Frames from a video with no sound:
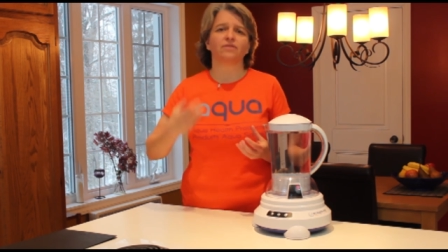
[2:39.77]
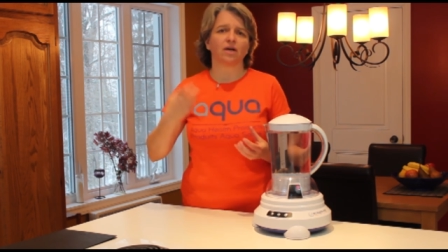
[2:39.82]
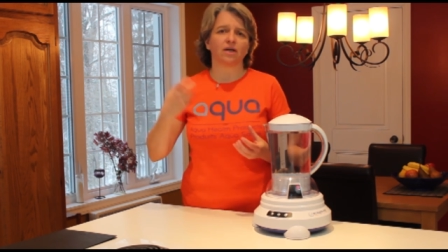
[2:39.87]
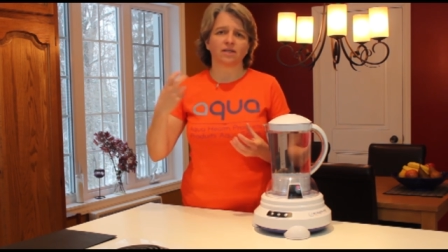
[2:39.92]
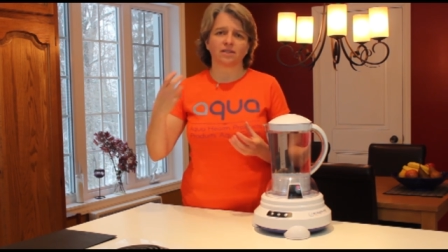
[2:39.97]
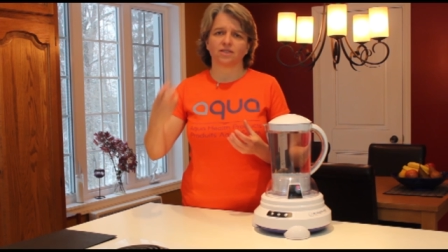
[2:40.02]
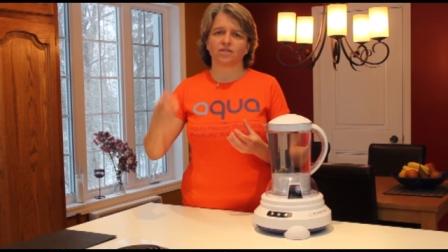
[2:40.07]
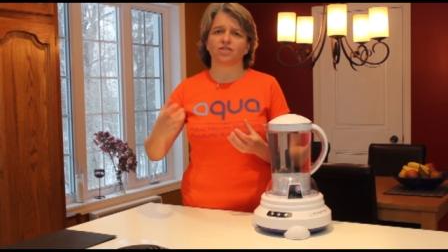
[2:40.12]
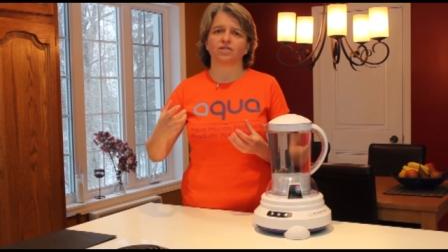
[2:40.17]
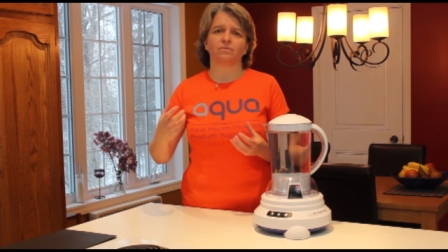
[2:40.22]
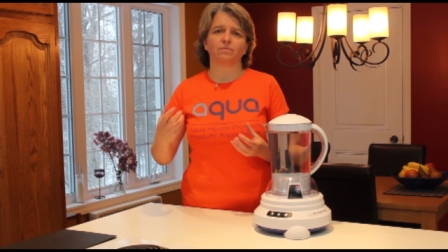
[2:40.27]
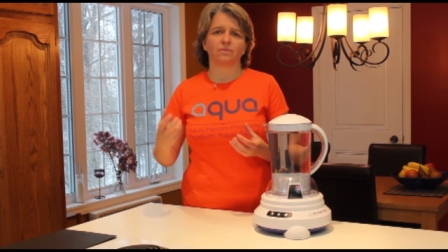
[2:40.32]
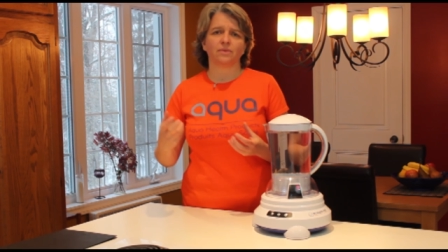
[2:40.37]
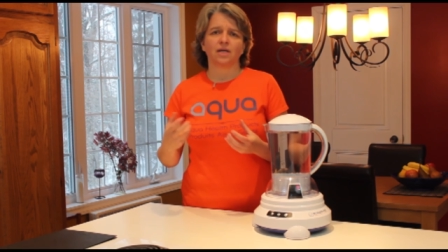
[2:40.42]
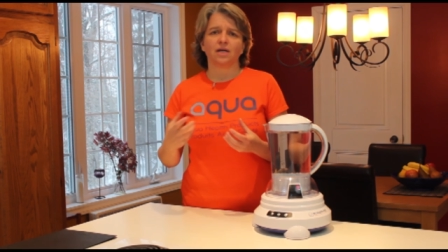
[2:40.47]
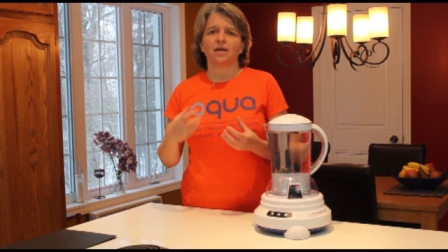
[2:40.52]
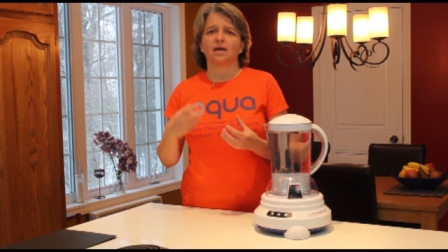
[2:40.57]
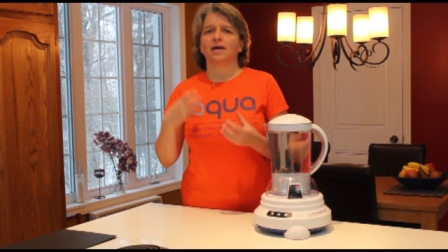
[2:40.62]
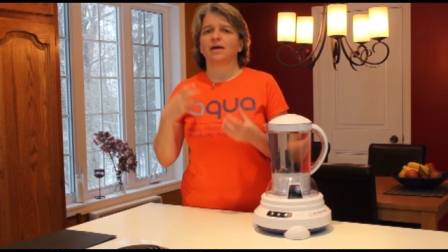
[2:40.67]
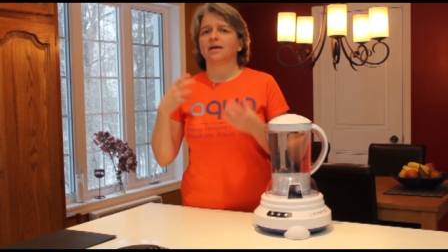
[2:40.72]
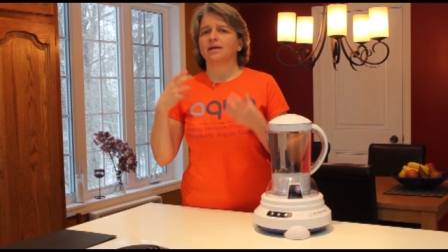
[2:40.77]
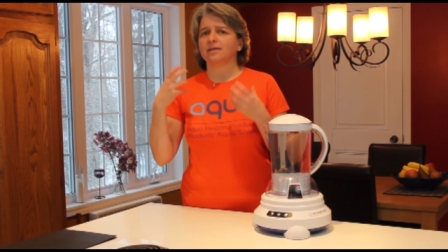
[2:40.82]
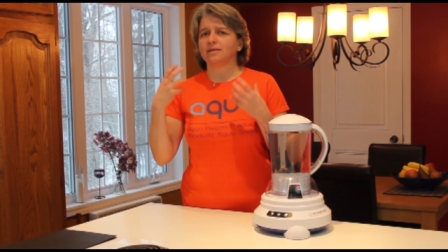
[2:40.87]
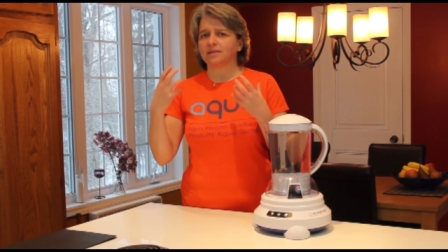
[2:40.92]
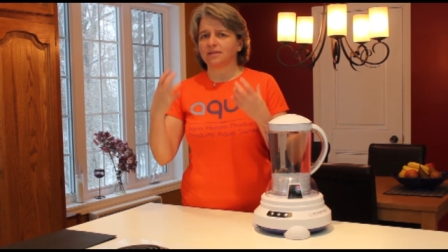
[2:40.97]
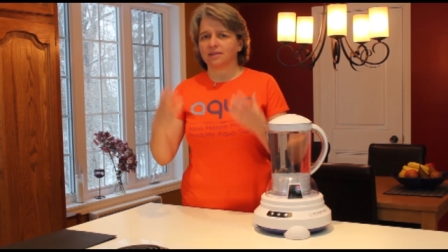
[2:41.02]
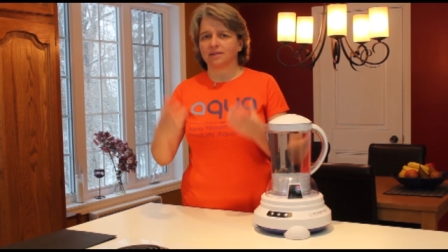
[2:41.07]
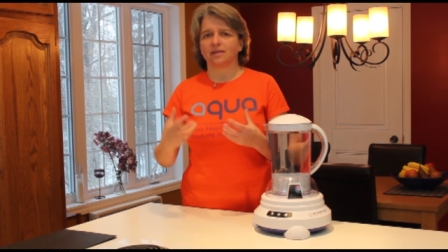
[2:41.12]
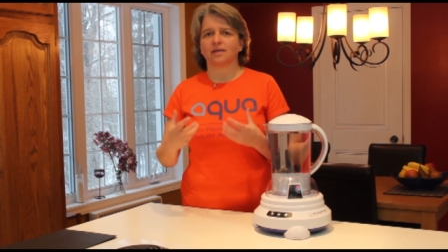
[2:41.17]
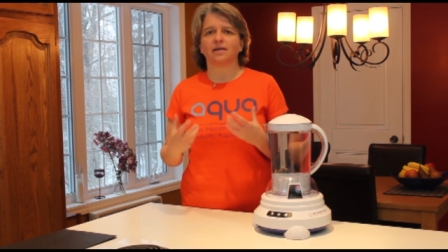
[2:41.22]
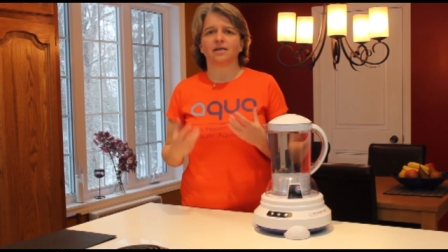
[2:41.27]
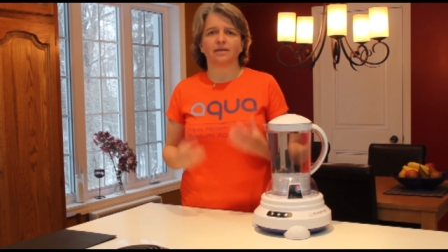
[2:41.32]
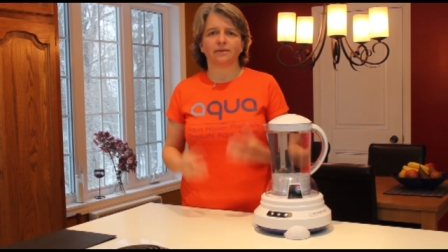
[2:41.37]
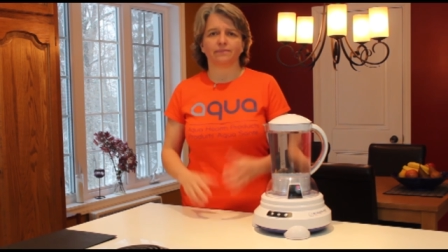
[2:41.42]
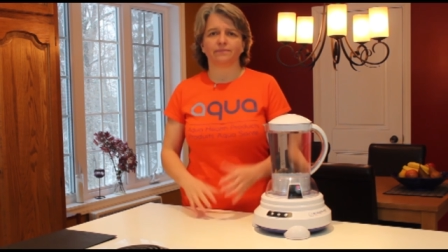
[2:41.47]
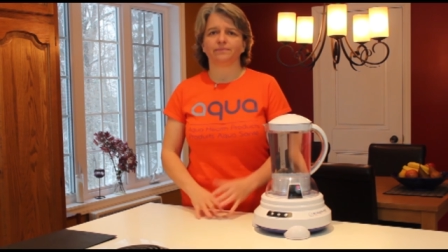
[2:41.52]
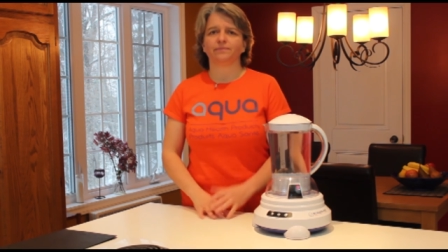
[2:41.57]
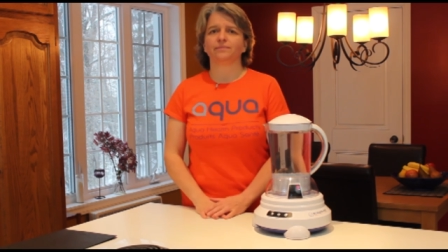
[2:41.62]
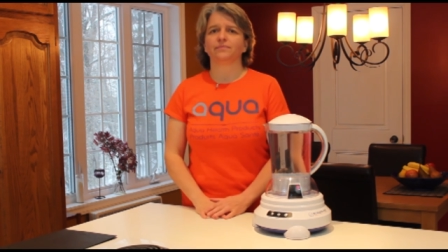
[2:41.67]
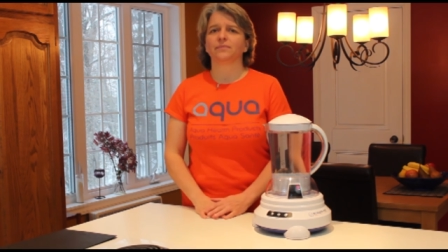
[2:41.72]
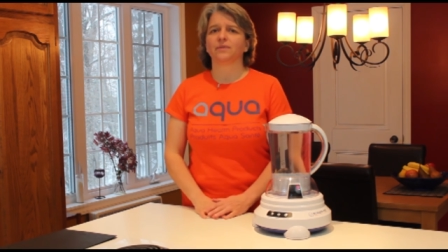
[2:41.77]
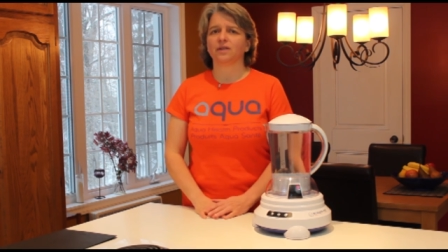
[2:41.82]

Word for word: oxygen and um,